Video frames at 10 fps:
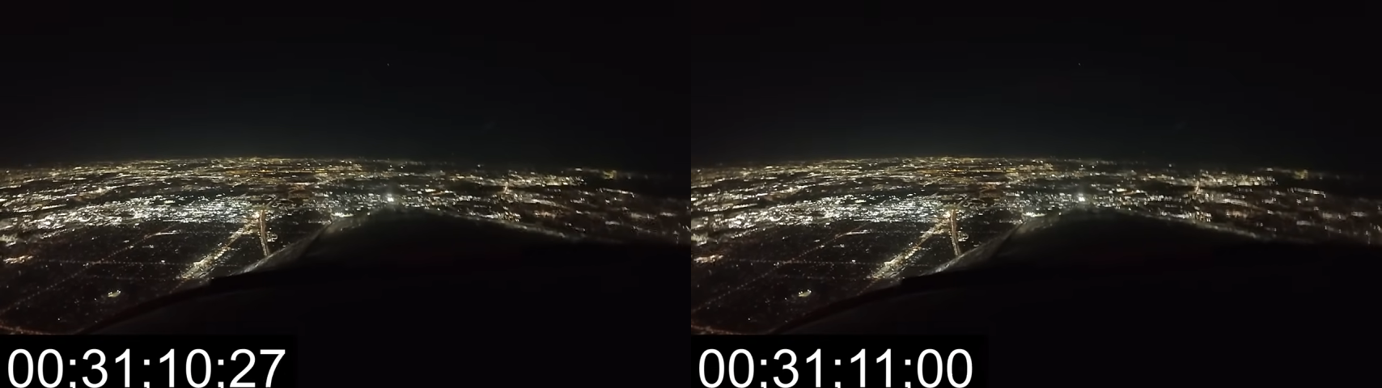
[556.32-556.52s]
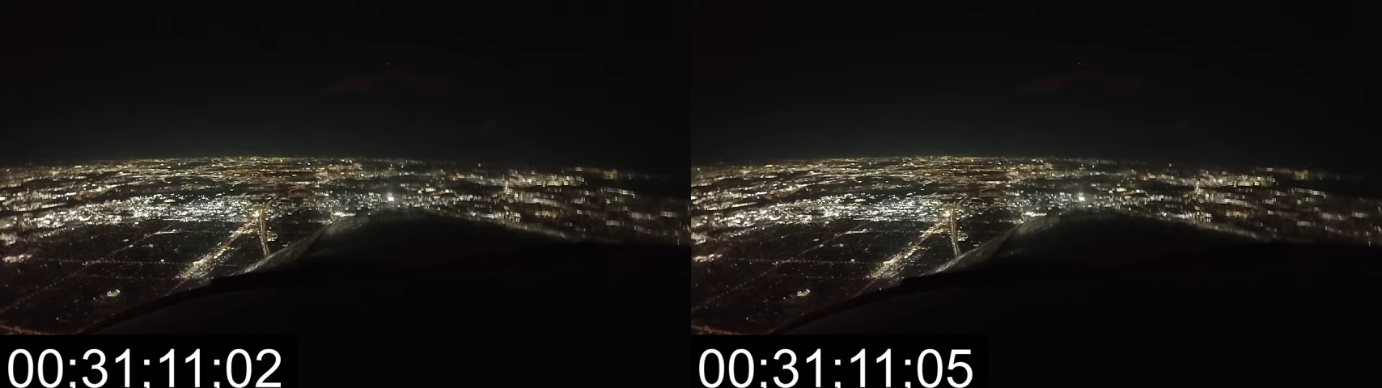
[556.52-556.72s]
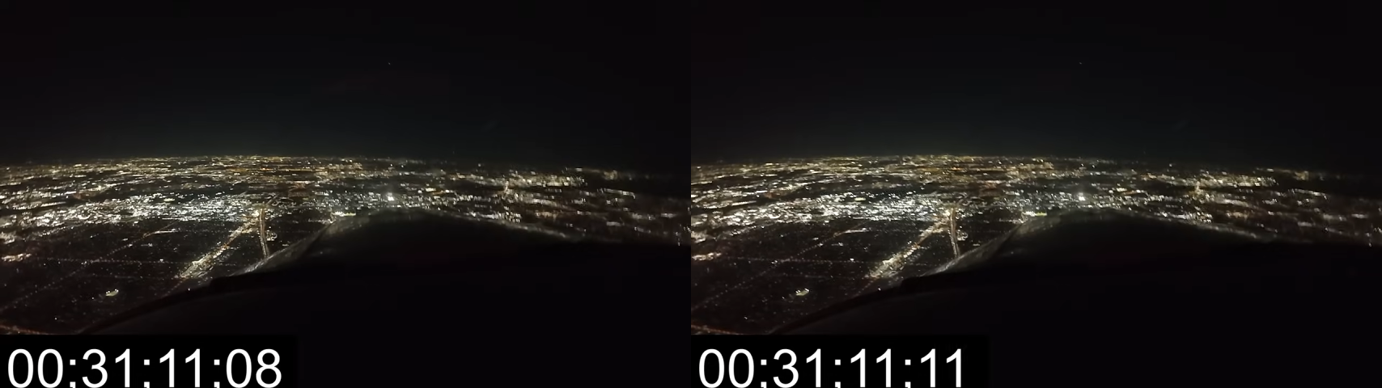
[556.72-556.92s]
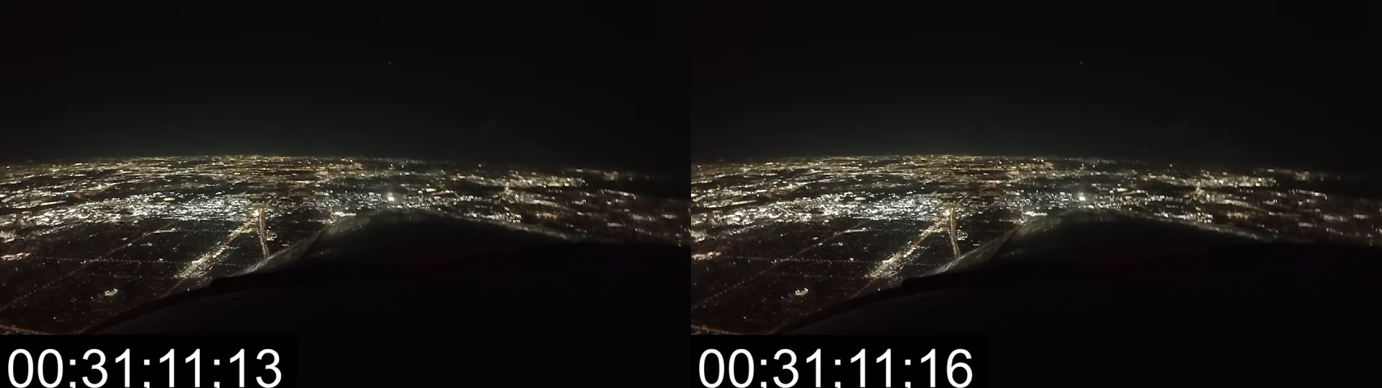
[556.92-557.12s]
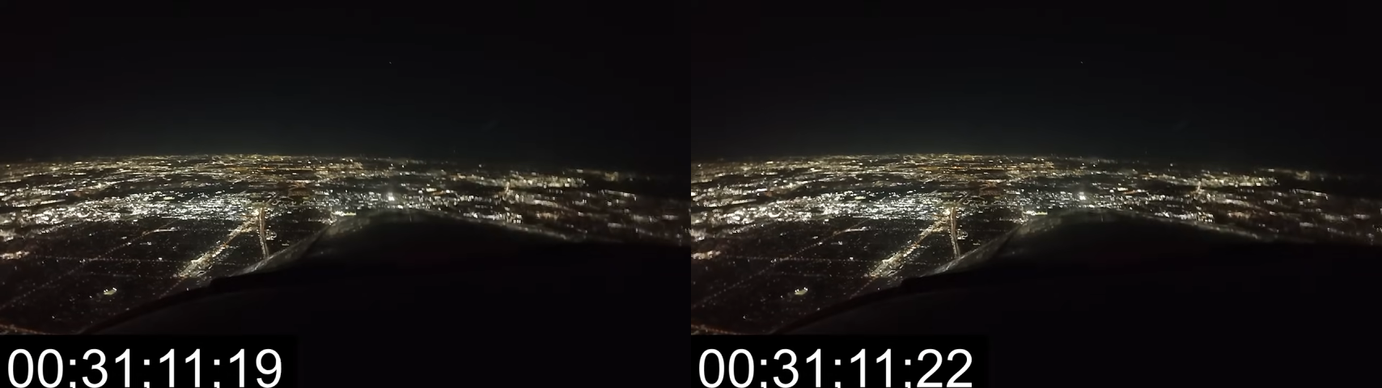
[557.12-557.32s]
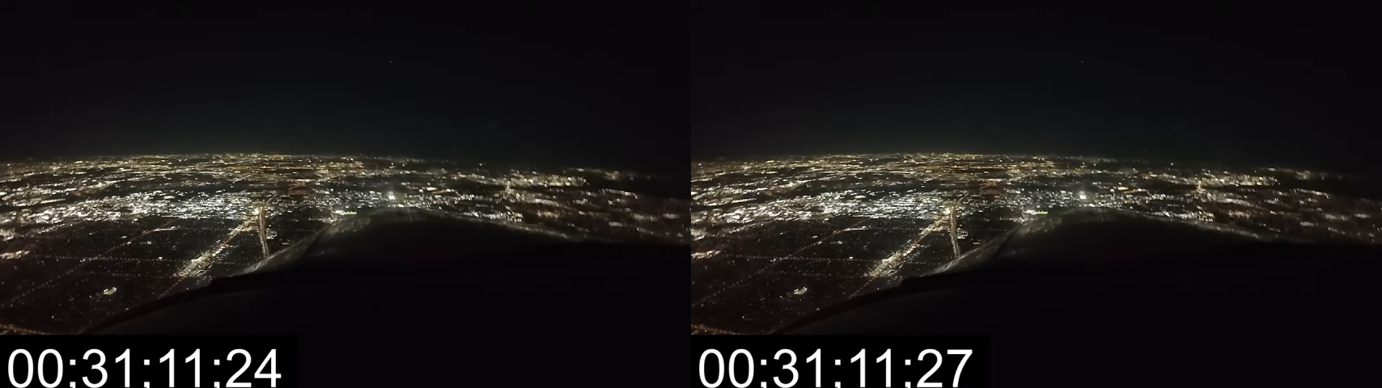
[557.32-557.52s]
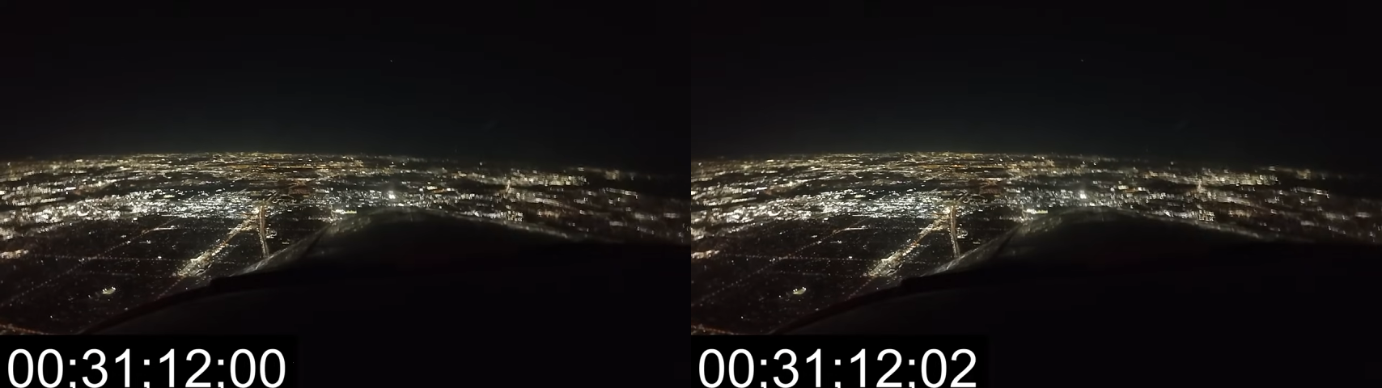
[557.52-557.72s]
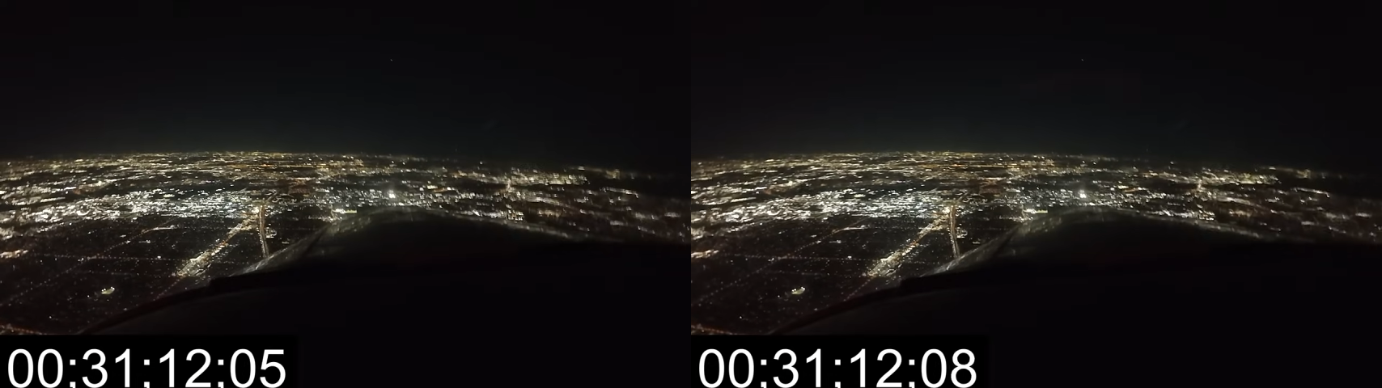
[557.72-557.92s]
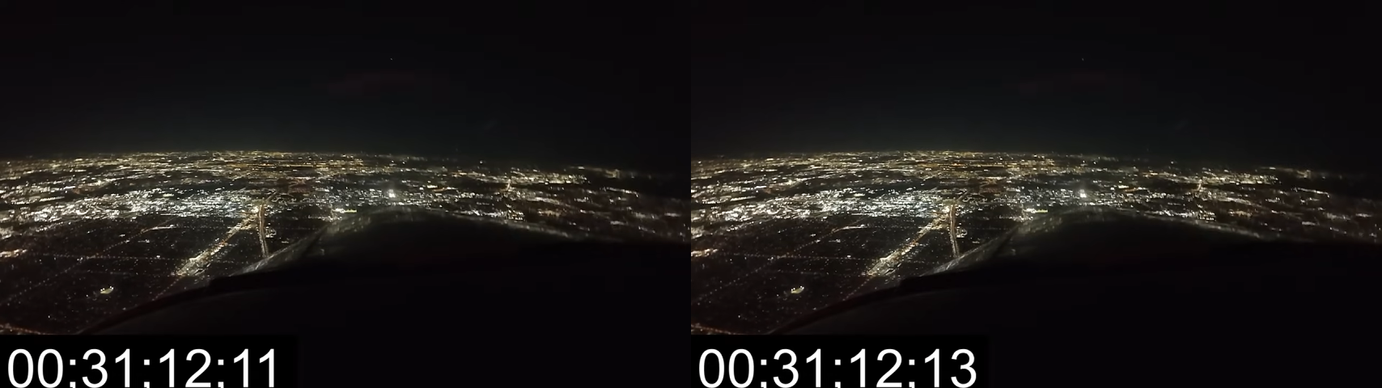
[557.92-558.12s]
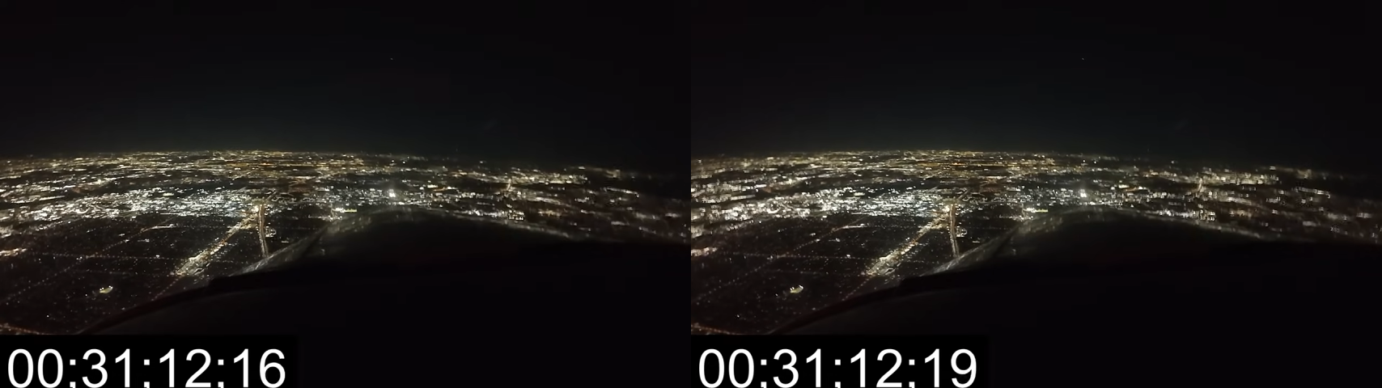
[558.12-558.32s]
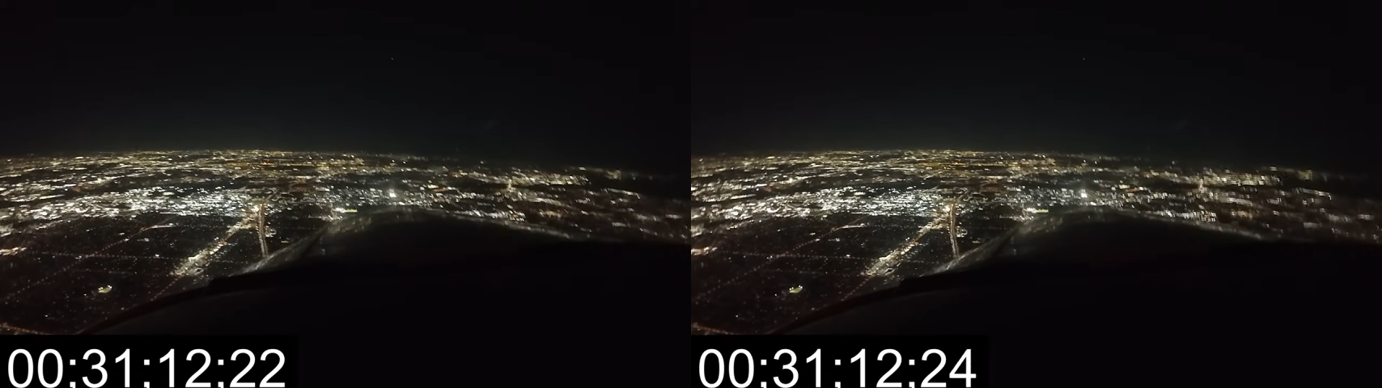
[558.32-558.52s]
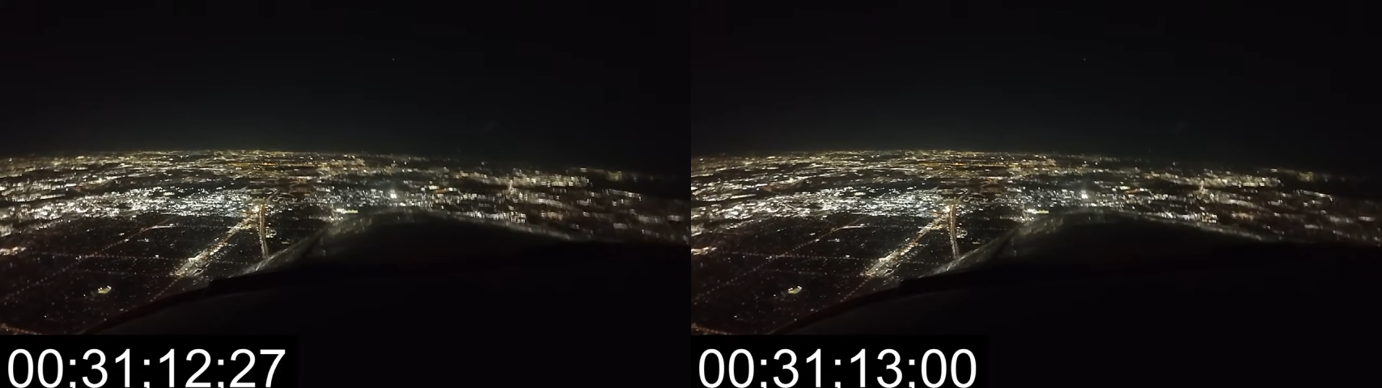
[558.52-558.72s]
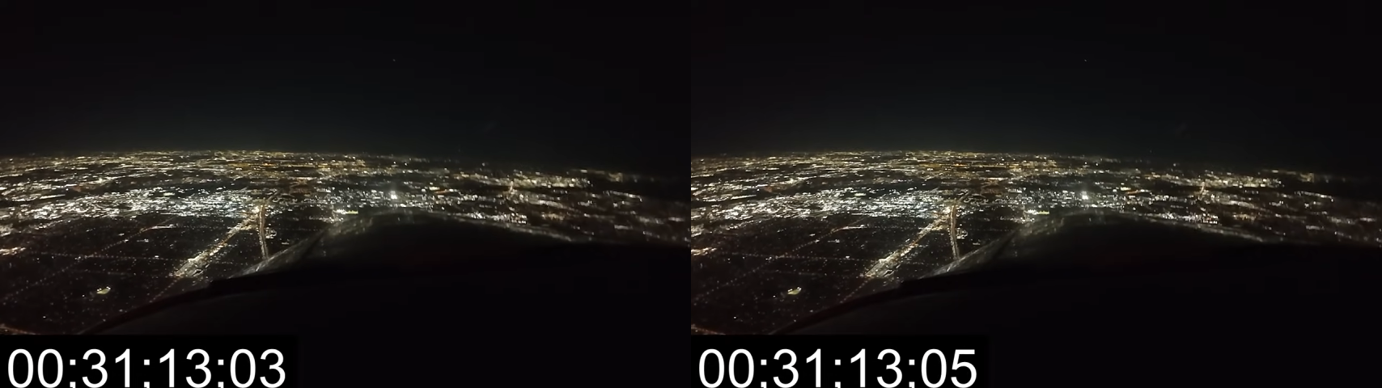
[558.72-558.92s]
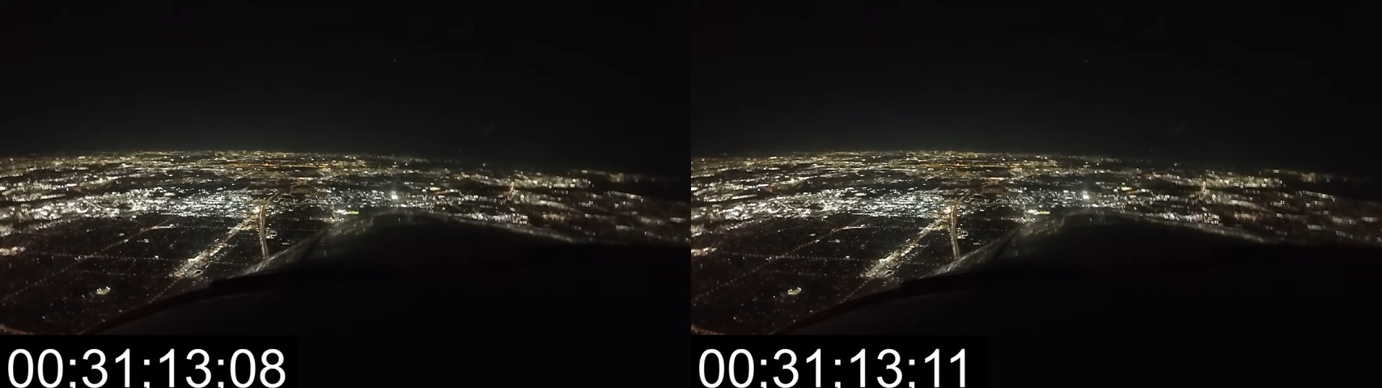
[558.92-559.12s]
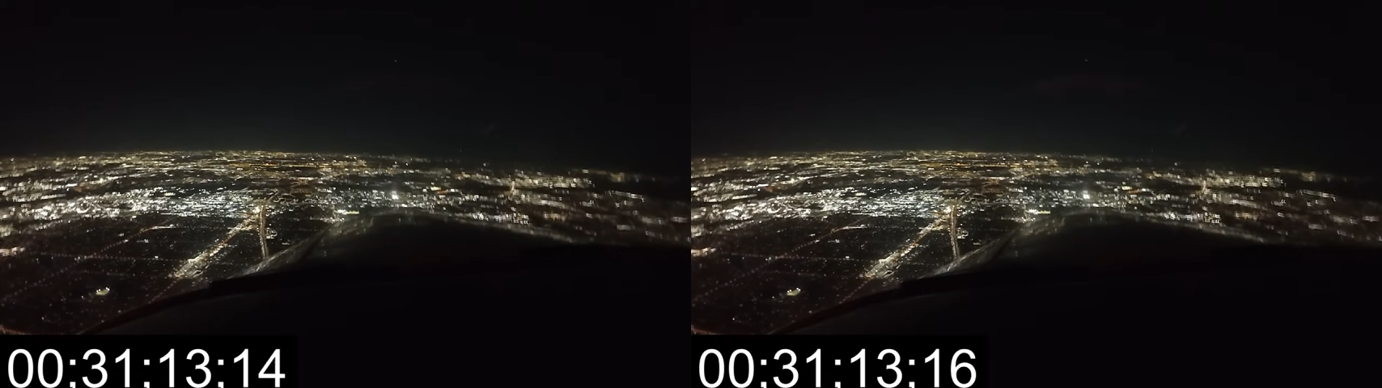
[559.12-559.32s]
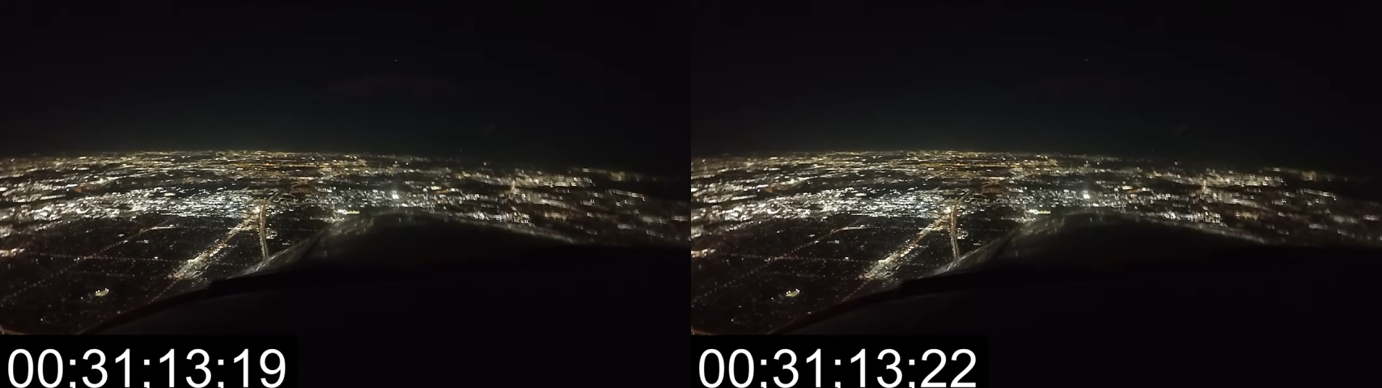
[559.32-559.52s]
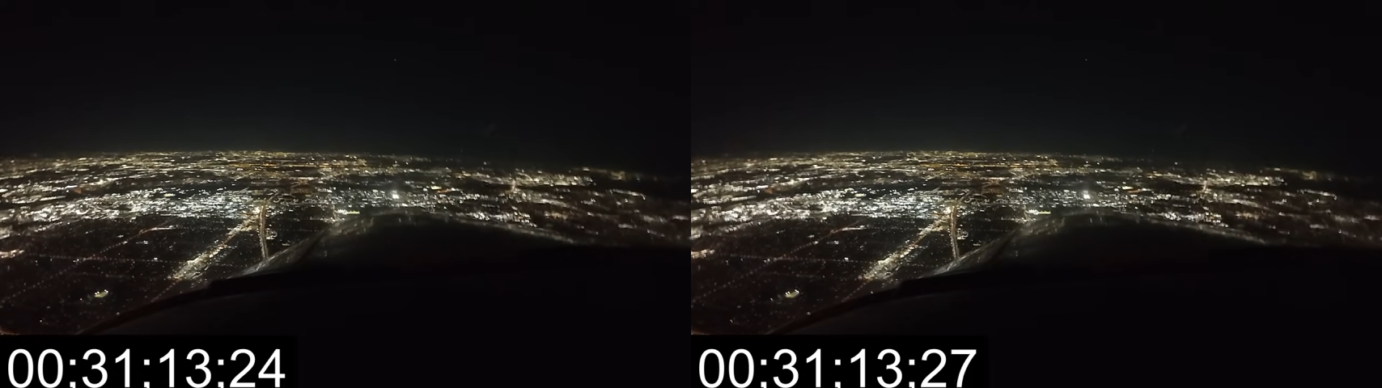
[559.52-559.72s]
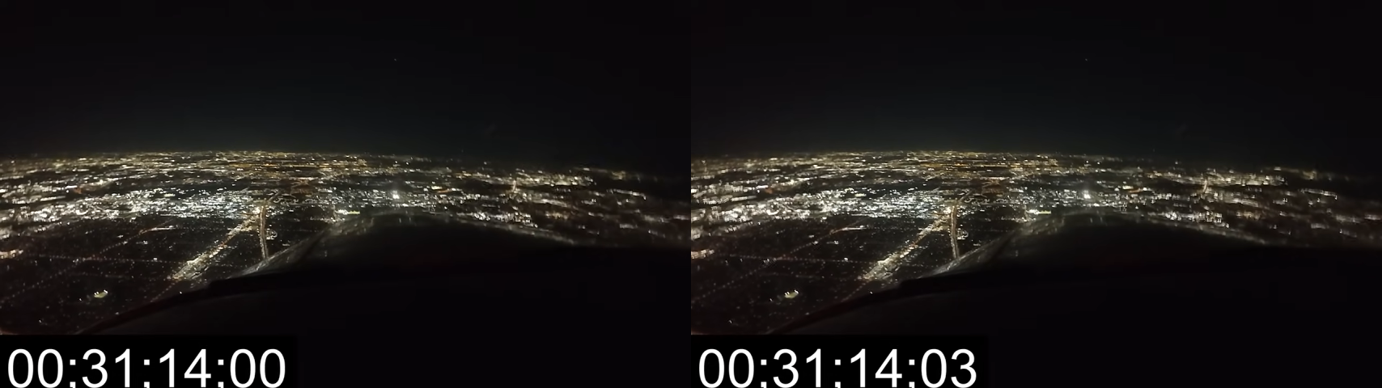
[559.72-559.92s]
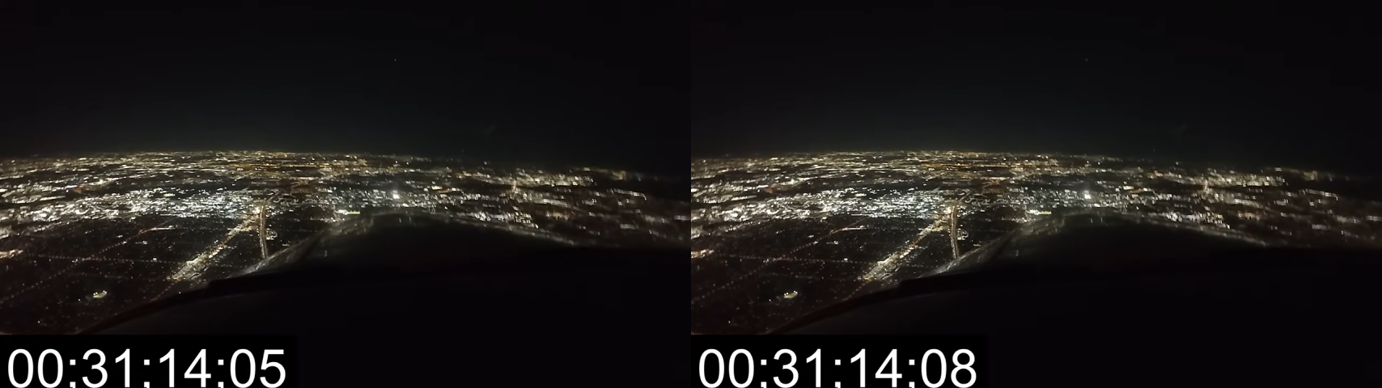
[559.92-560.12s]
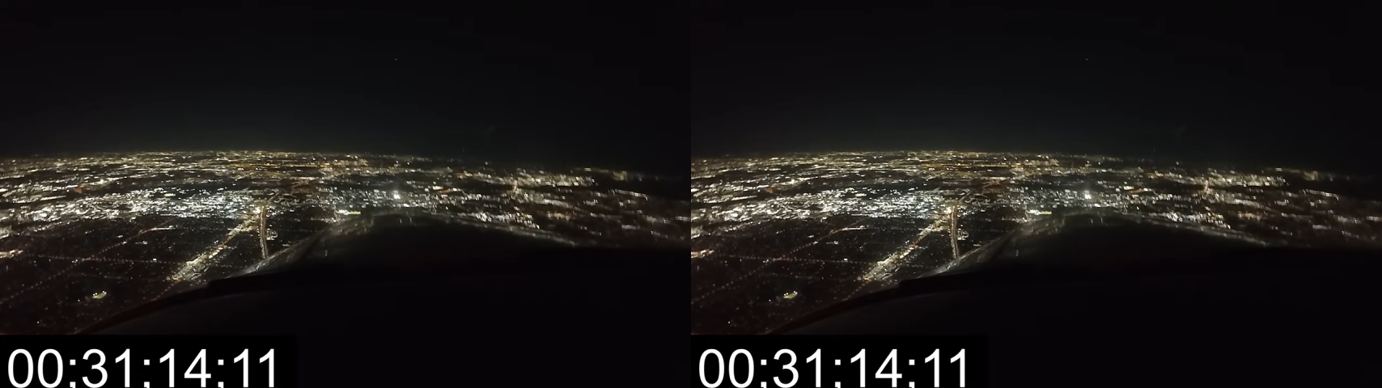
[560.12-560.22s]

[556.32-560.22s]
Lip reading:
Nobody's mouth can be seen.